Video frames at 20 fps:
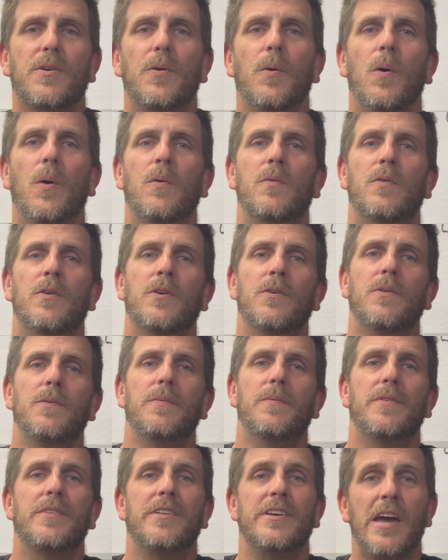go over
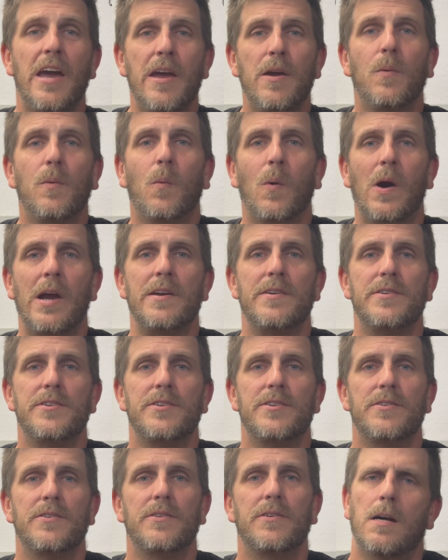the 8
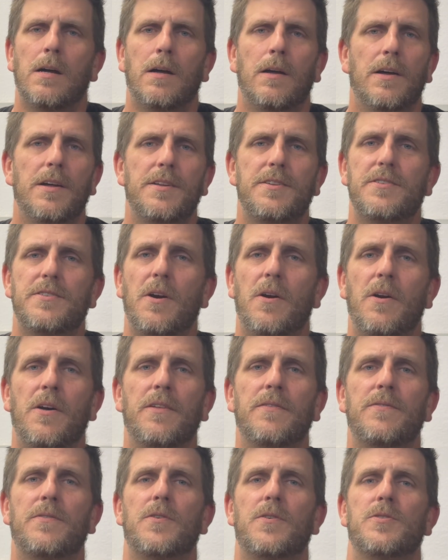wastes. Let's start on
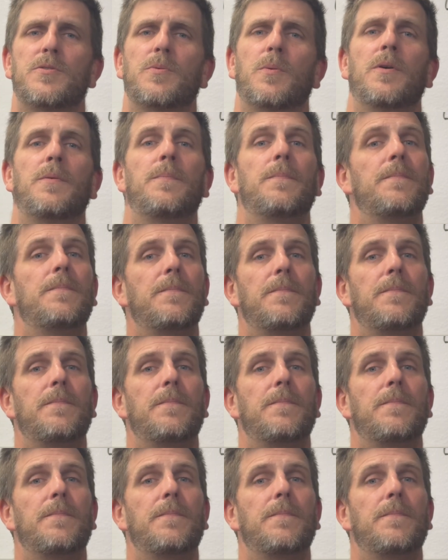the first one.